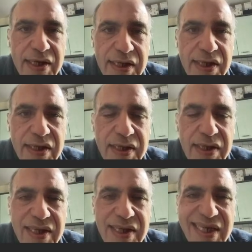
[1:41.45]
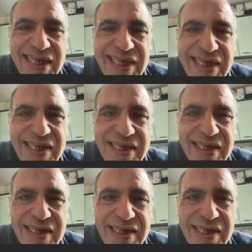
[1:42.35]

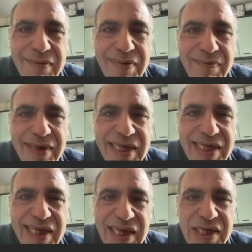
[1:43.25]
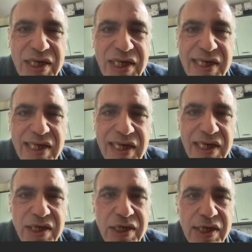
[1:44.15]
the sleep apnea is
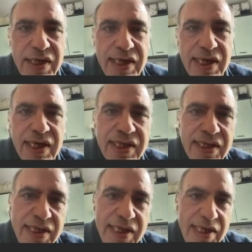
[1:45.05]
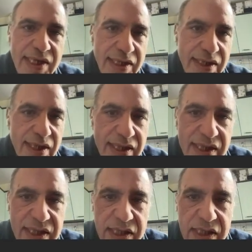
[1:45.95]
largely undetected, and
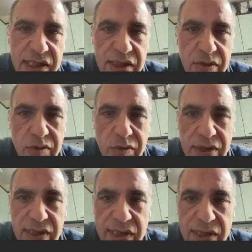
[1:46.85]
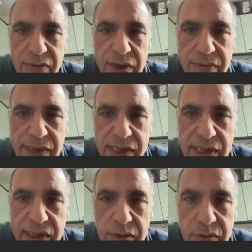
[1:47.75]
this is the solution that we are
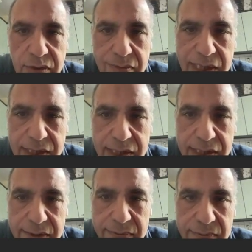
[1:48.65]
bringing to the market.